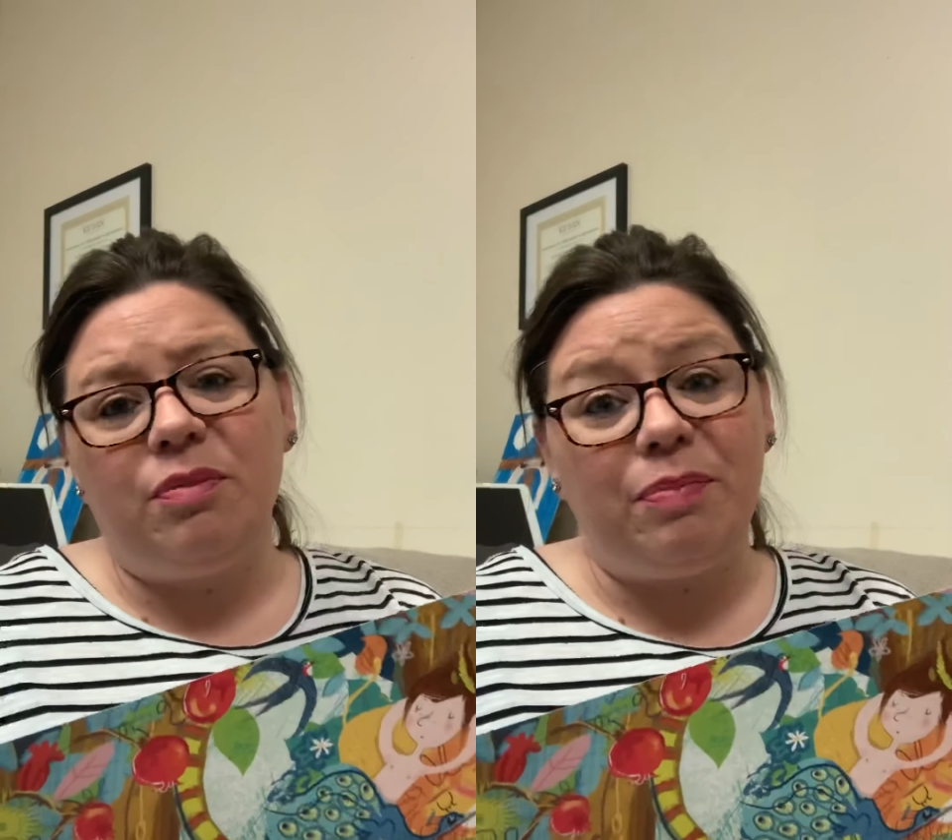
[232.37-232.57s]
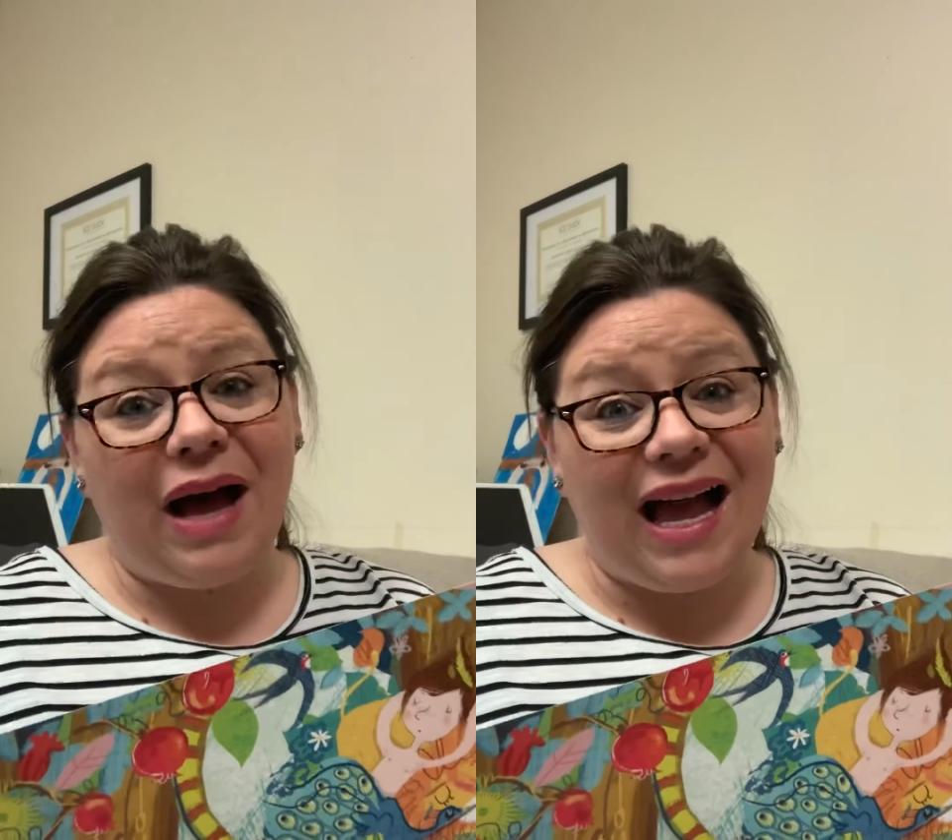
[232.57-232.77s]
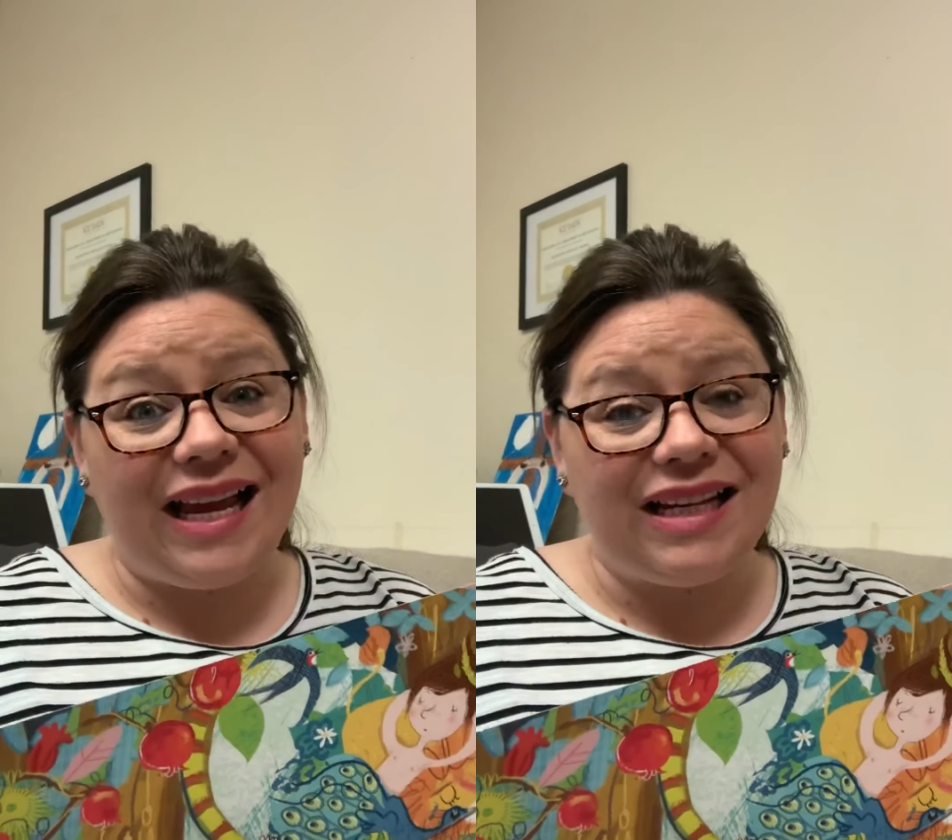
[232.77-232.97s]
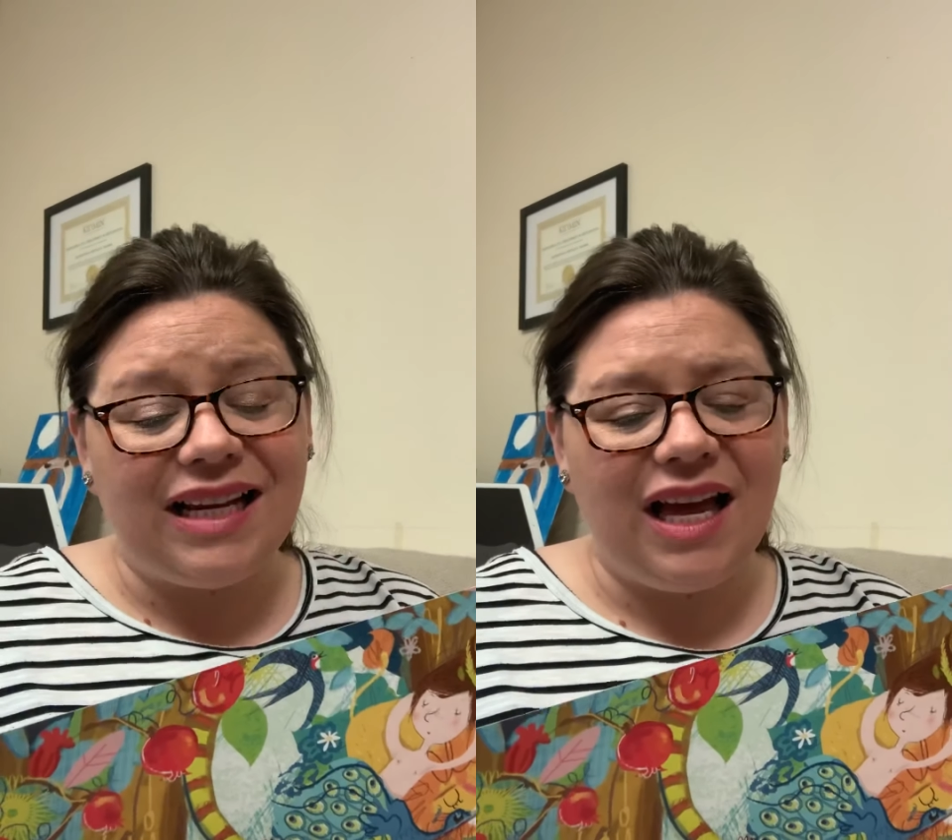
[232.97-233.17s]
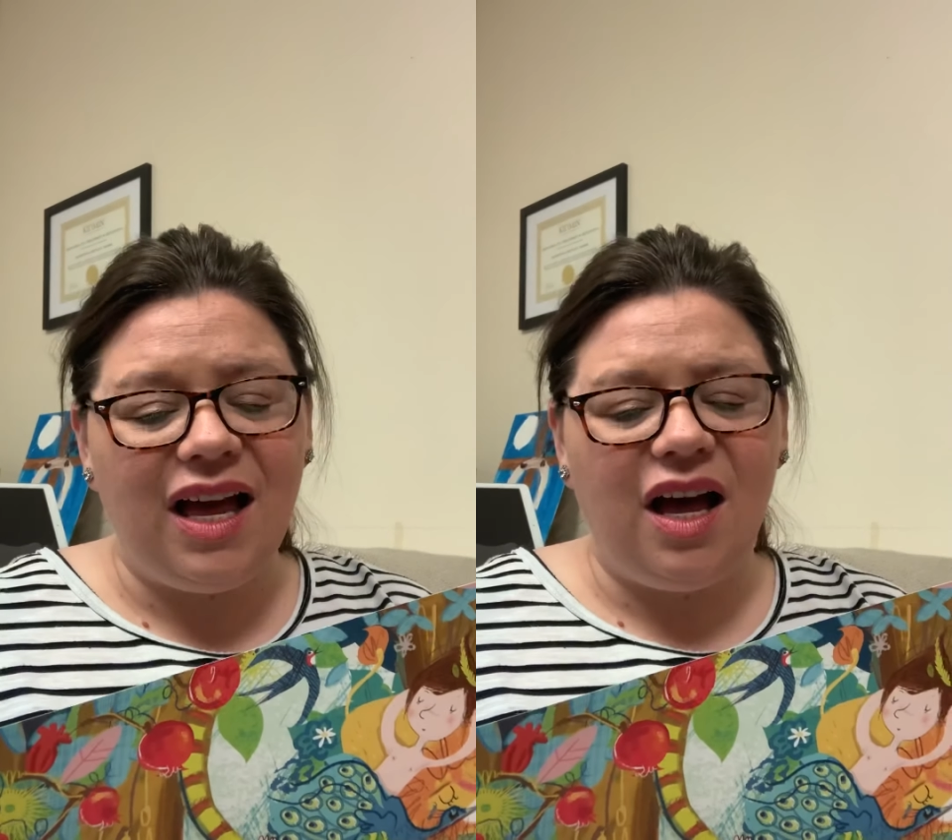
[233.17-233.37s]
bite.
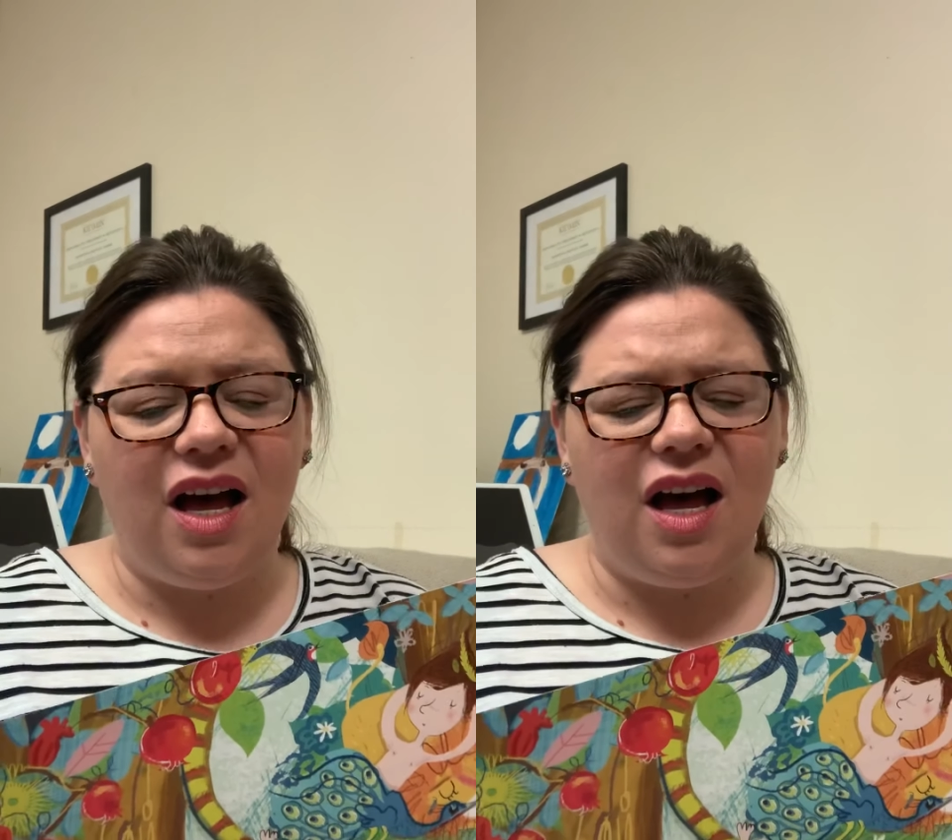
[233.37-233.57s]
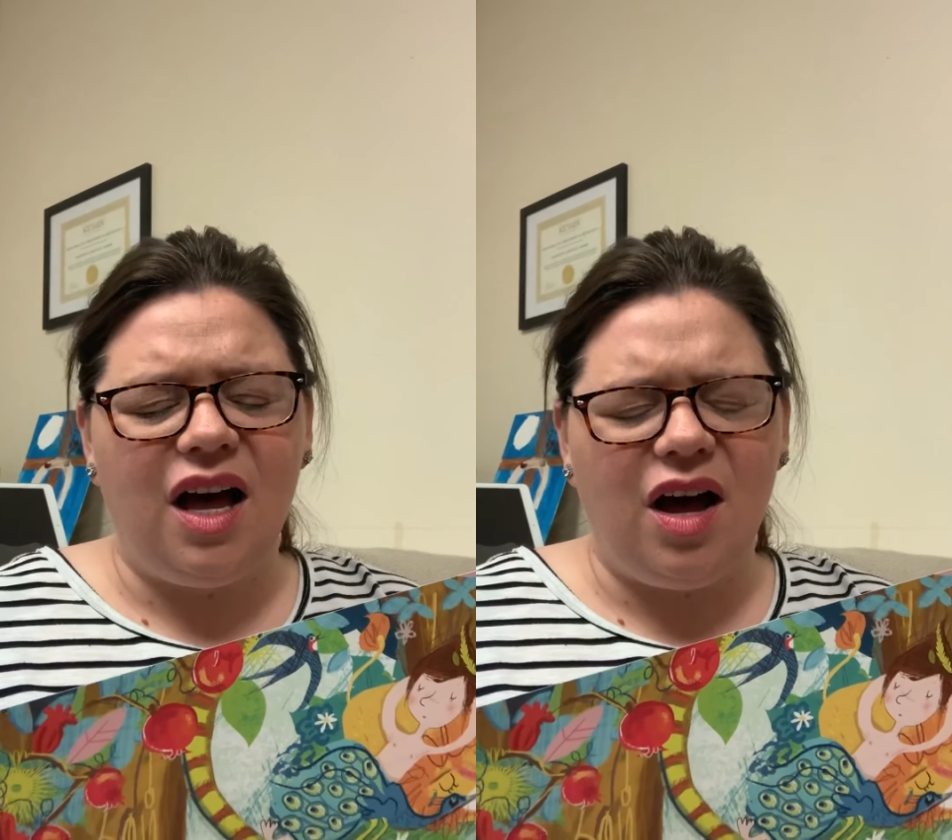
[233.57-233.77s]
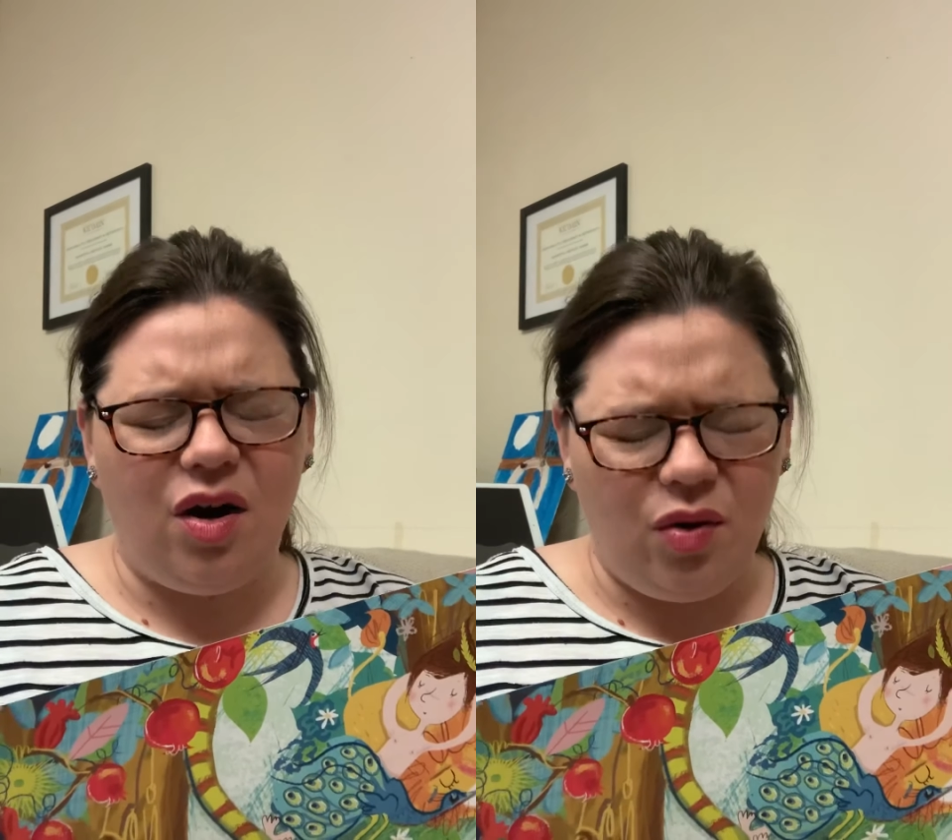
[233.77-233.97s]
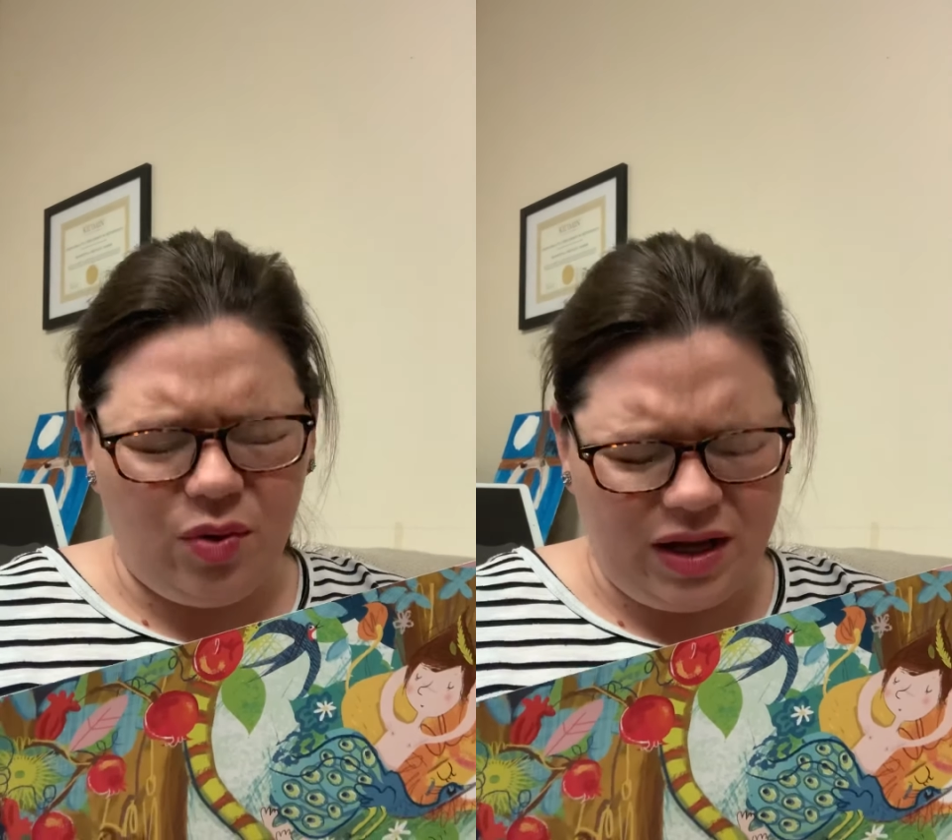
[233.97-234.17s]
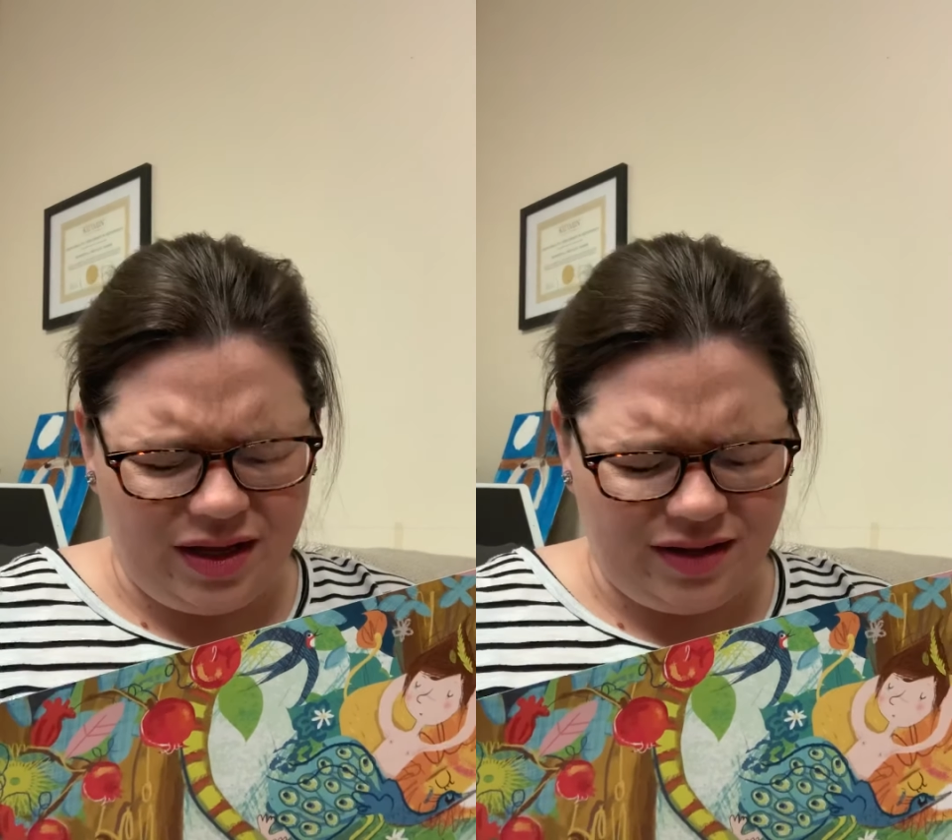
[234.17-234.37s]
Uh-oh.